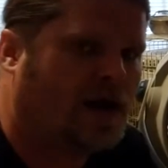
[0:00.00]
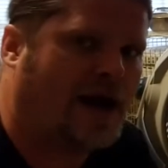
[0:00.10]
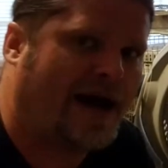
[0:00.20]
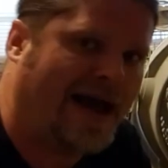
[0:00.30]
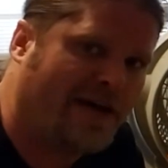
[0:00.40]

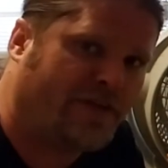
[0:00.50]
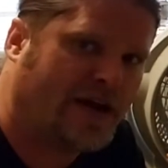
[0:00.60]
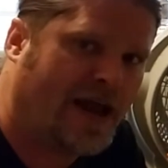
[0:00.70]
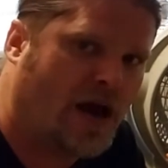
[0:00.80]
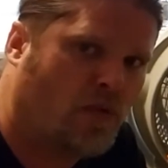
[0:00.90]
a half an
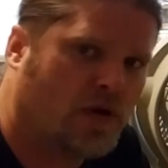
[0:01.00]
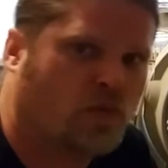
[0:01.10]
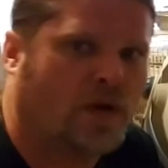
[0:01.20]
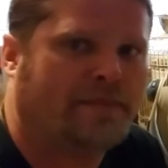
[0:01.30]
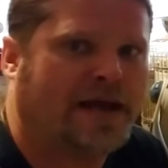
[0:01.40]
hour.
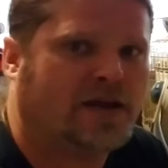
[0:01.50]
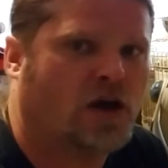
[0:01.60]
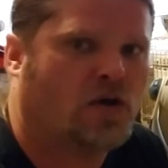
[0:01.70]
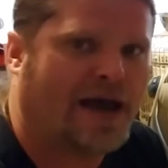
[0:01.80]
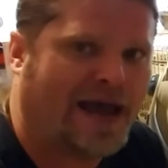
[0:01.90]
We may
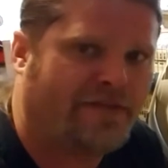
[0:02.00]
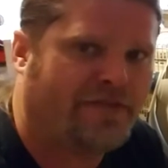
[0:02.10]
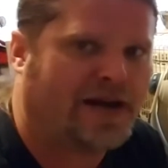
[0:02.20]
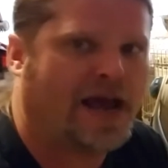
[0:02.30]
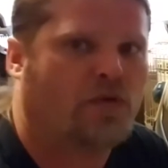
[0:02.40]
go a half
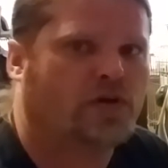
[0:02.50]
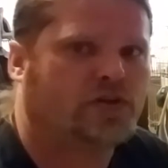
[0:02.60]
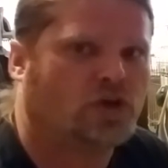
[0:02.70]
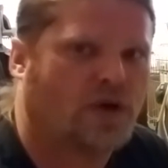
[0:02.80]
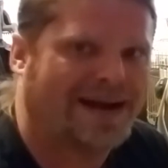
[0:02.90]
an hour
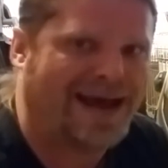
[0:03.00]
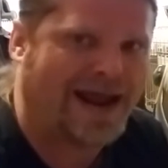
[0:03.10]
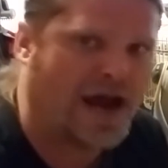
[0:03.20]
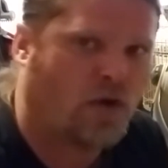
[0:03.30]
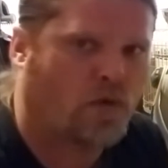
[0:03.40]
to an
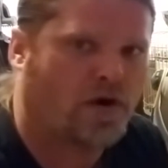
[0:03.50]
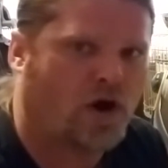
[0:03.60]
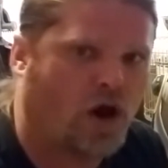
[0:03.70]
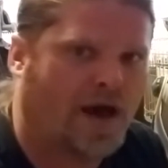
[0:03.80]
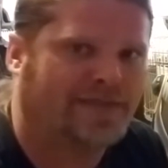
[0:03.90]
hour
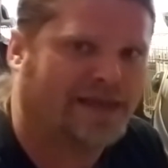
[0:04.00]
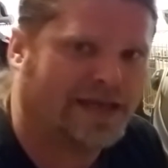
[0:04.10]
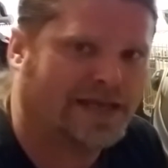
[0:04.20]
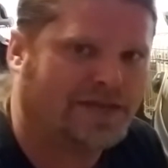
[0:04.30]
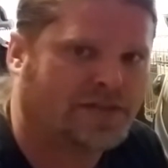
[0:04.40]
on
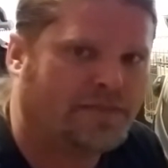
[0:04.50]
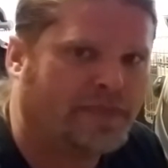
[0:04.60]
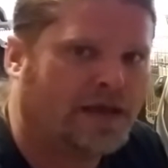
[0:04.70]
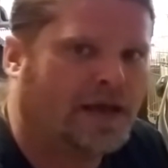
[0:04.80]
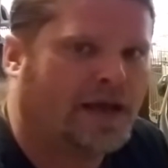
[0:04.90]
these,
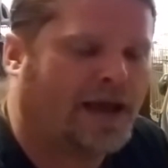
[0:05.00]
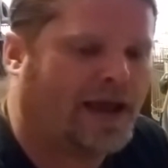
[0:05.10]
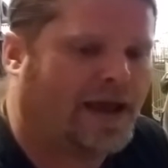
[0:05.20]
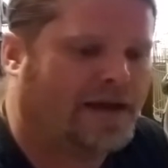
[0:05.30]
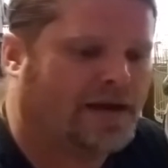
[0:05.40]

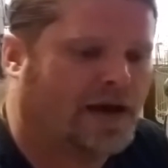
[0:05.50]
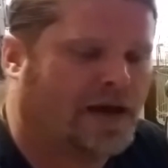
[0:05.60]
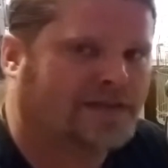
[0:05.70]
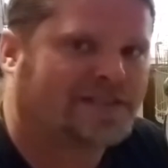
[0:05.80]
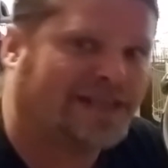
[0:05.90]
and
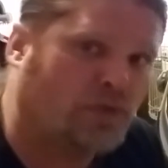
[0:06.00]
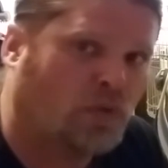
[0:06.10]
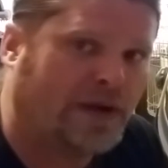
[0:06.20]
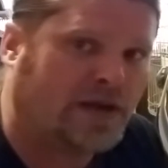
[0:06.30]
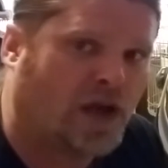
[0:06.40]
see what
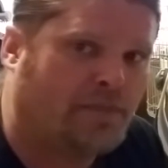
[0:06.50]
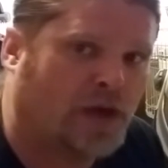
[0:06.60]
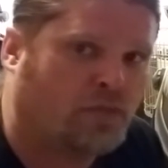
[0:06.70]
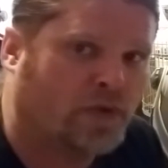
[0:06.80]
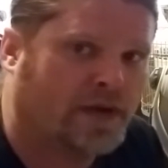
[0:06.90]
we can come
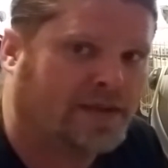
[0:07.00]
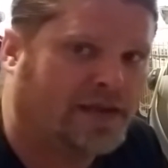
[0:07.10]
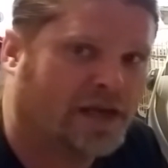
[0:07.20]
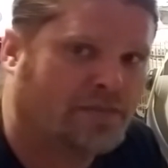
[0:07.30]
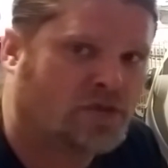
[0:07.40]
up with,
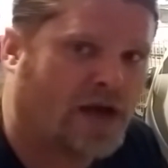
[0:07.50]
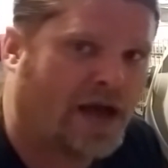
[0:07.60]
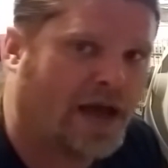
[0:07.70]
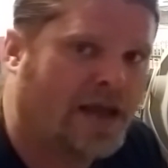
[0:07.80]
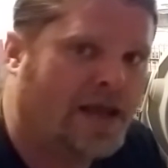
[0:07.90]
get them
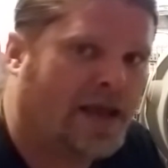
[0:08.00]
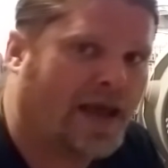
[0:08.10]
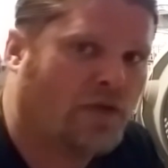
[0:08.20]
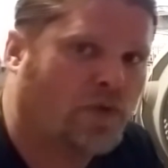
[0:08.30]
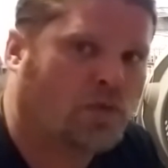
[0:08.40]
dry,
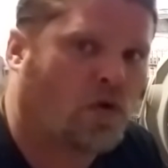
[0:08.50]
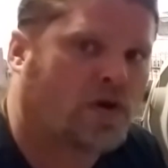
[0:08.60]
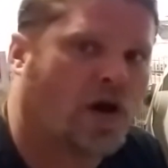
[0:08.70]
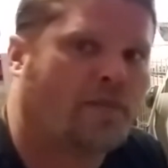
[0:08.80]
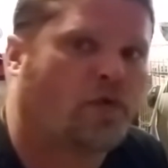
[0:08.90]
and we will
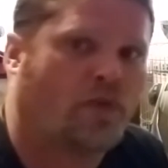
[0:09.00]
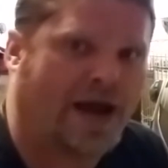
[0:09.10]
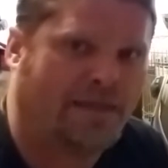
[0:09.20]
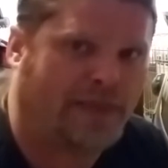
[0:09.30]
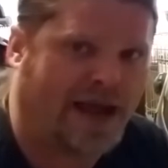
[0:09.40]
come
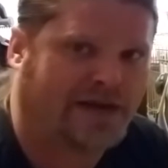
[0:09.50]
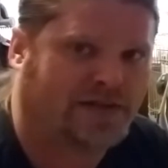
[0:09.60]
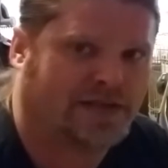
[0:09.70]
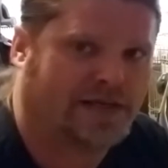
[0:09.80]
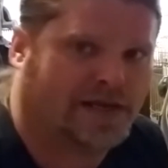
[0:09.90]
right back to
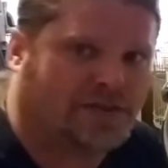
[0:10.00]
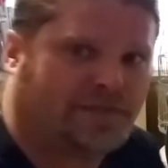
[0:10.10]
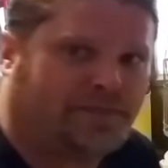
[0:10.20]
this.